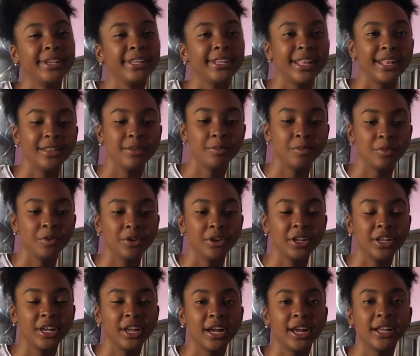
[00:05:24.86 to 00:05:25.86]
it in like the
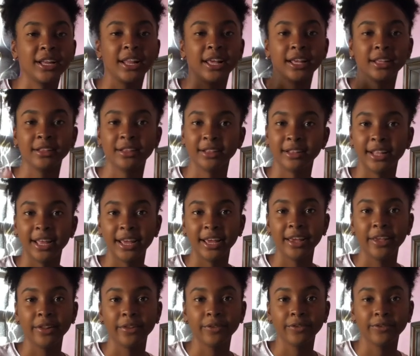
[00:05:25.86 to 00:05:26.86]
morning and like the
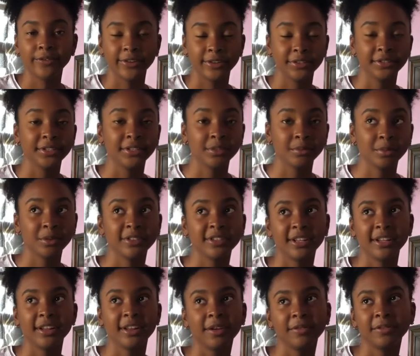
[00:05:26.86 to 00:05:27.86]
night for 6 months,
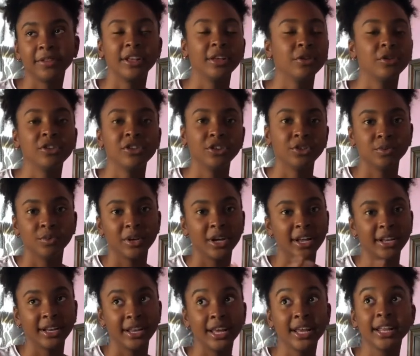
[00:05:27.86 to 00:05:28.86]
and then after that you could just wear it
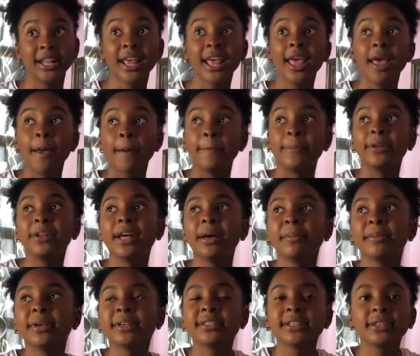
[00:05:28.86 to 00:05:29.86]
at night. But that
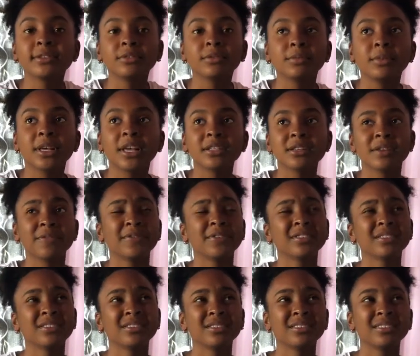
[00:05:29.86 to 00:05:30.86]
makes sense to me, because at
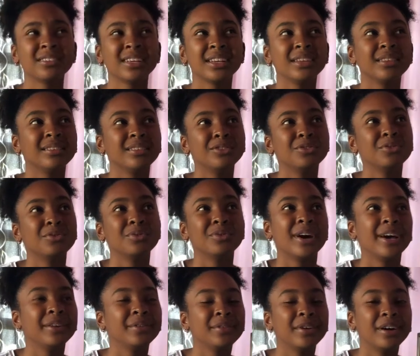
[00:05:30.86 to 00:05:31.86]
first I was just like, no,
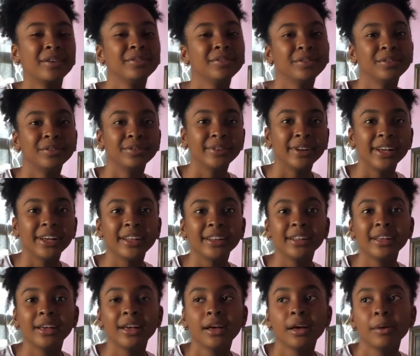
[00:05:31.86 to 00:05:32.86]
I don't have to do that.
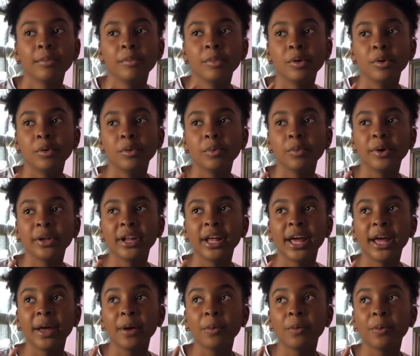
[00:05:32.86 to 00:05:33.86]
But when
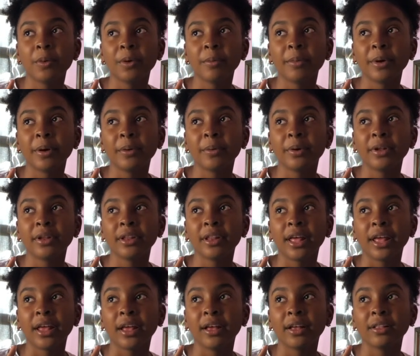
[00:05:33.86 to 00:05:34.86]
I wore my one,
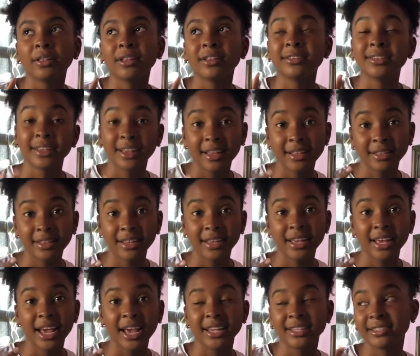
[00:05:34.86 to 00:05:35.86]
like the second
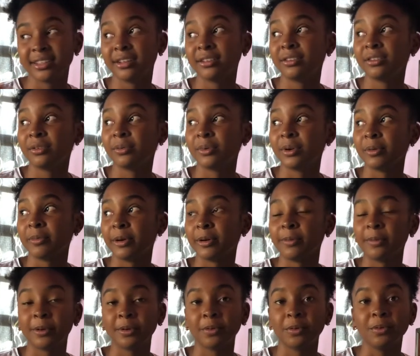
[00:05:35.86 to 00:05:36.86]
day, I started to wear my
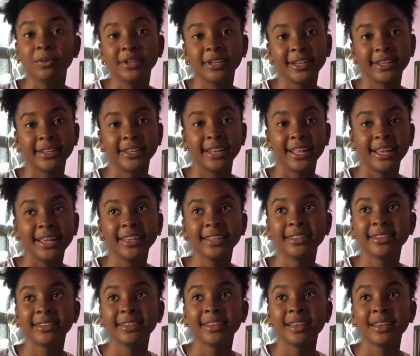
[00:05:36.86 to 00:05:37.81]
one only at night.